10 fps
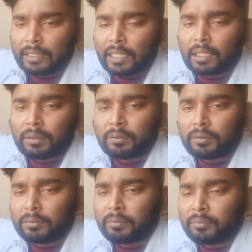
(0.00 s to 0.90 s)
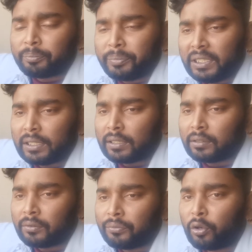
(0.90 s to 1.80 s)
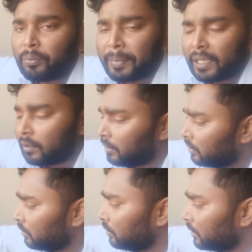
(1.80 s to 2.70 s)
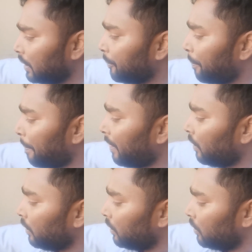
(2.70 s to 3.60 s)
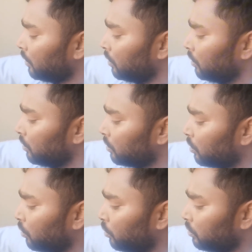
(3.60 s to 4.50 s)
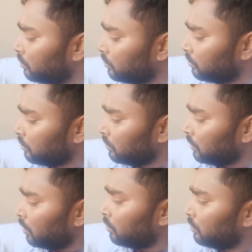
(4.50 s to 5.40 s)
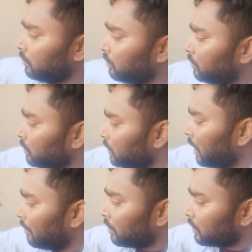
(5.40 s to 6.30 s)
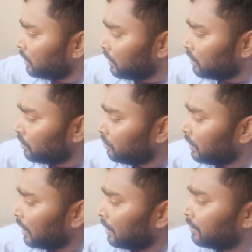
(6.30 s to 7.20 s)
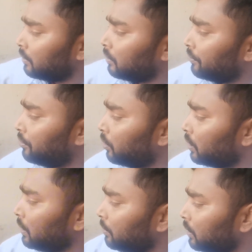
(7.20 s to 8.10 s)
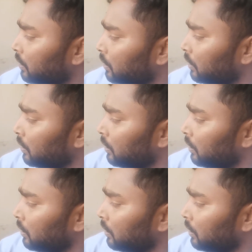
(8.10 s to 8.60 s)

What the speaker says: 8 piece 4 pair. Okay, so now in our case we have 4 TB,